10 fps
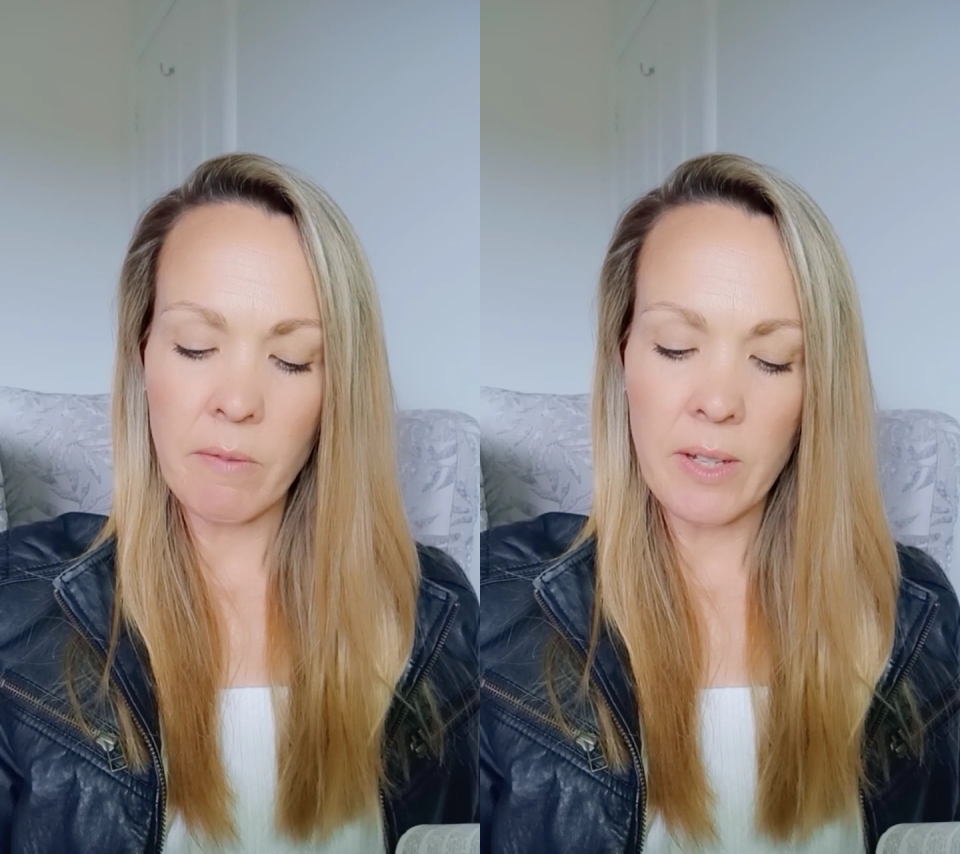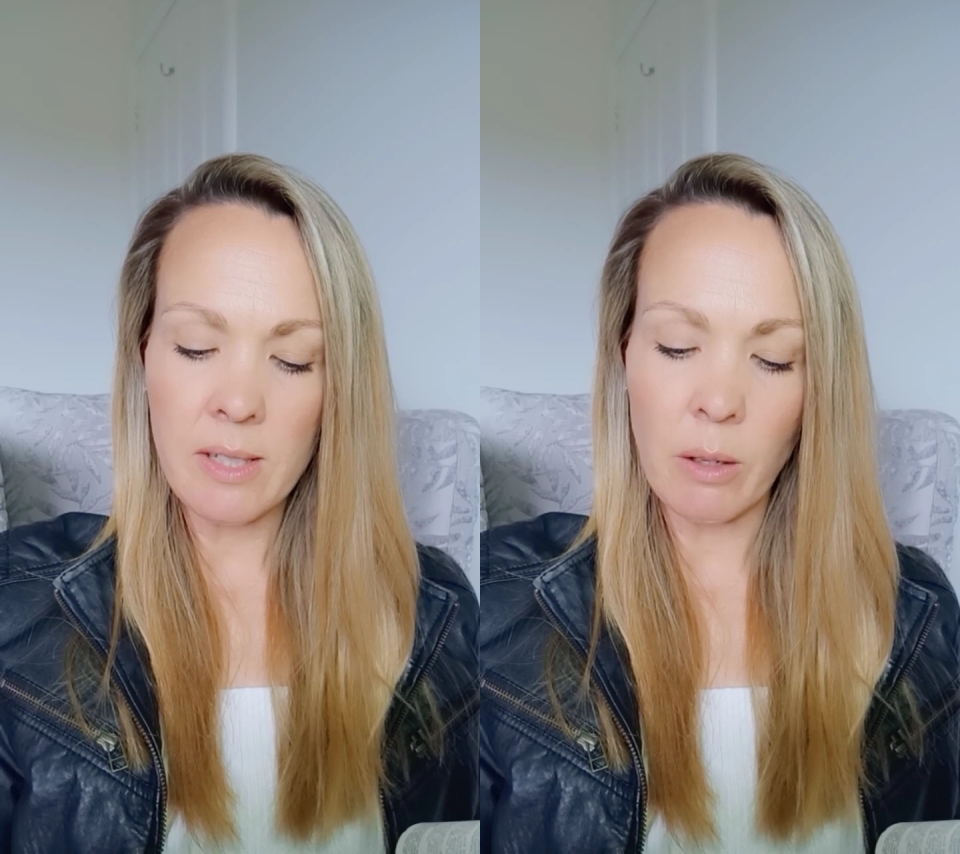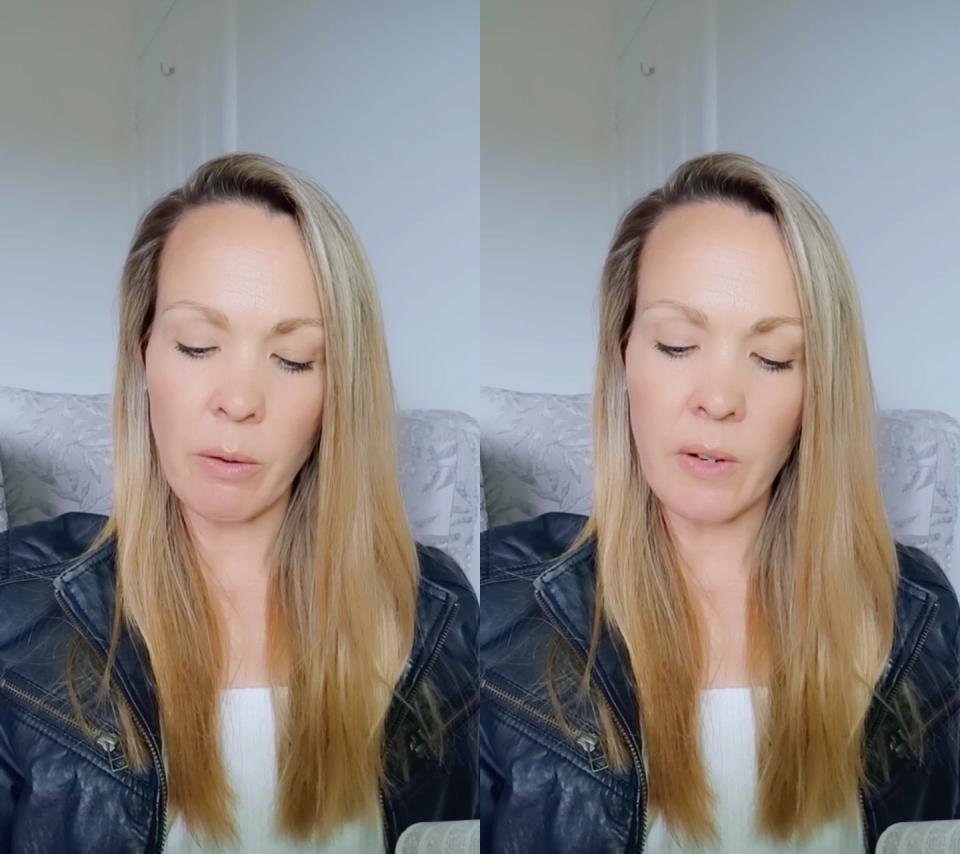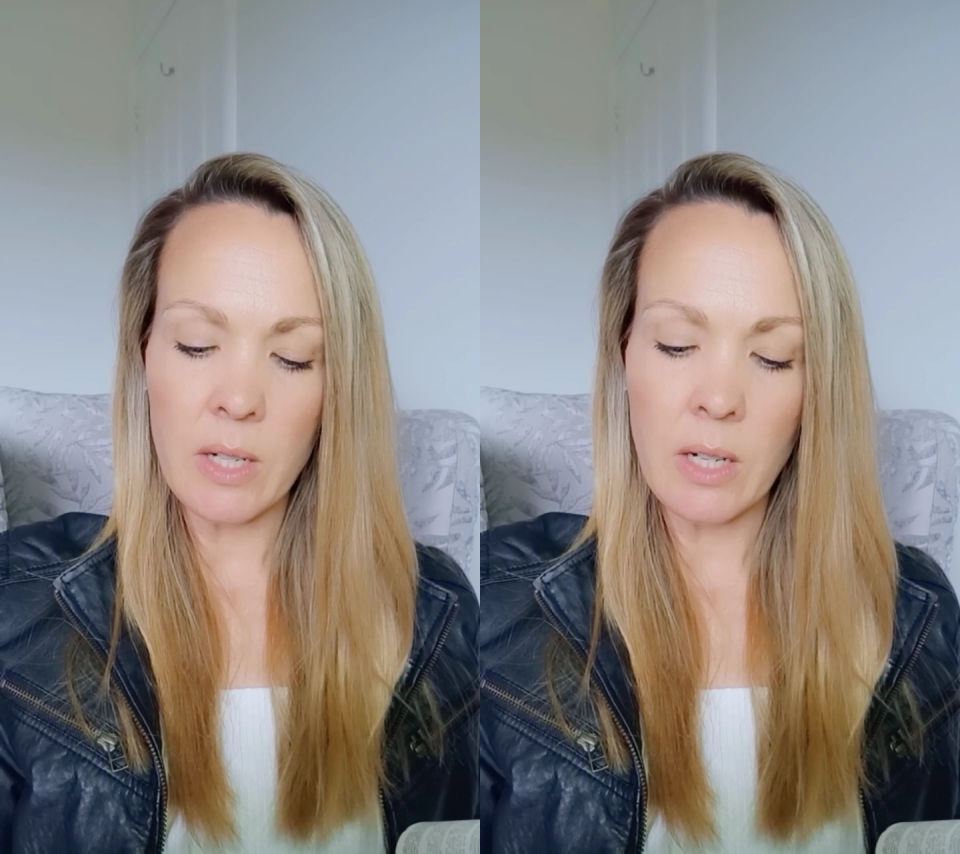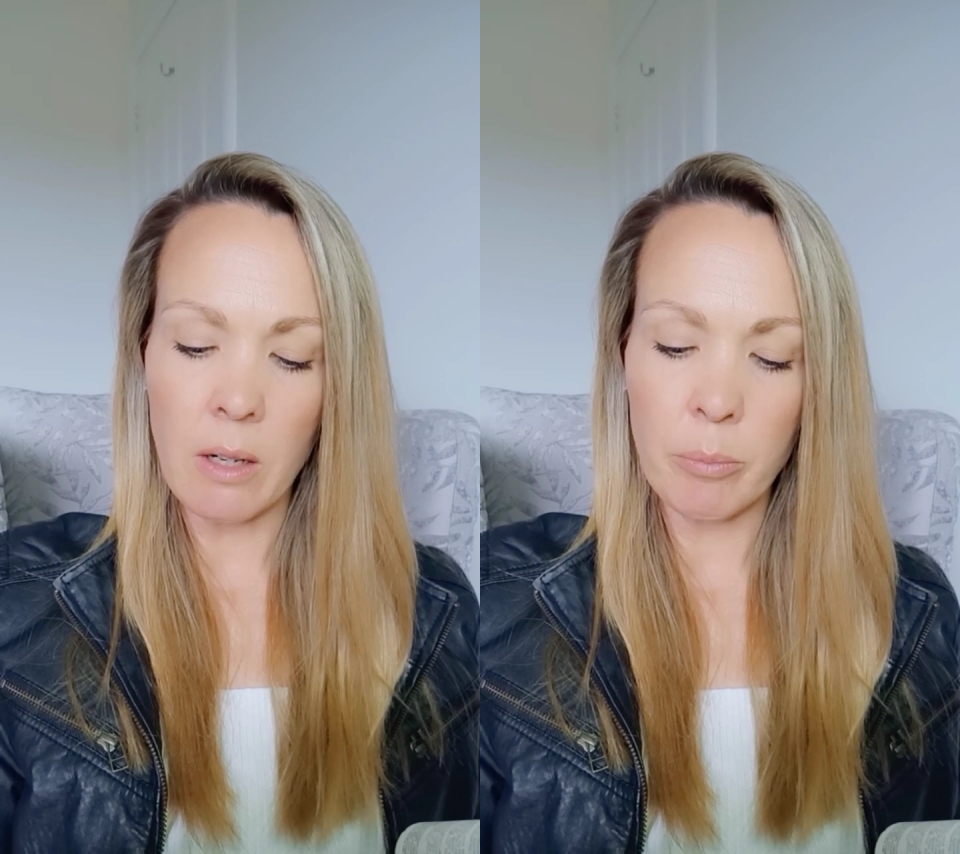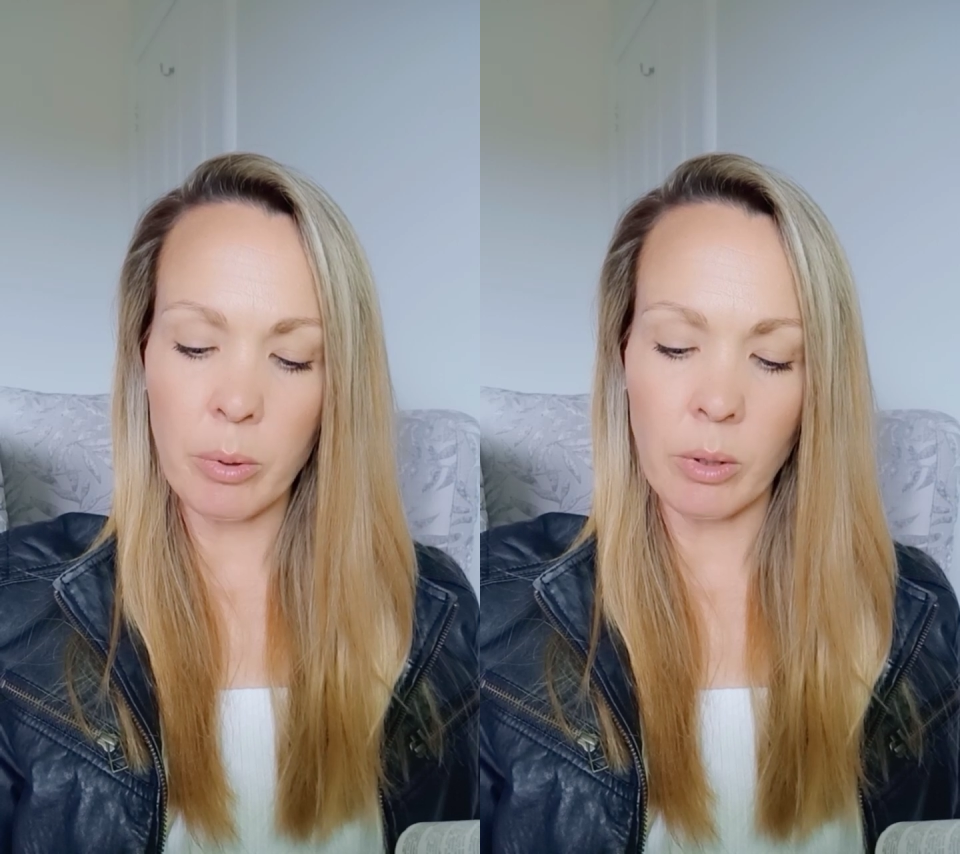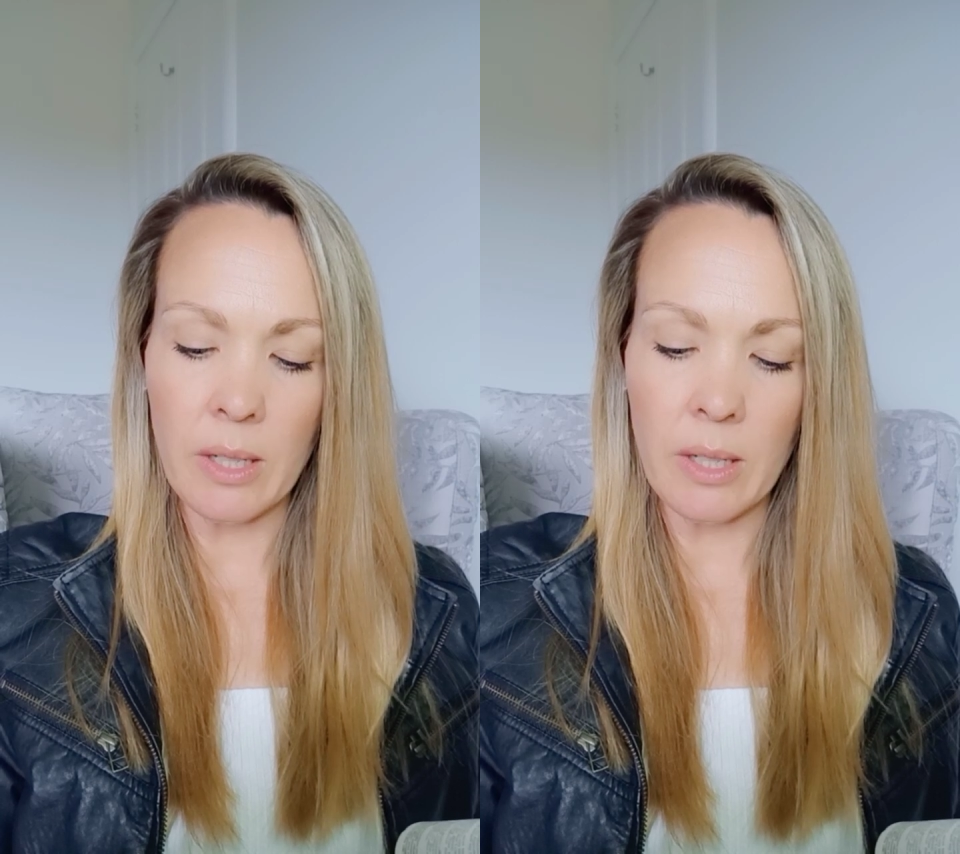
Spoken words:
yourself a young bull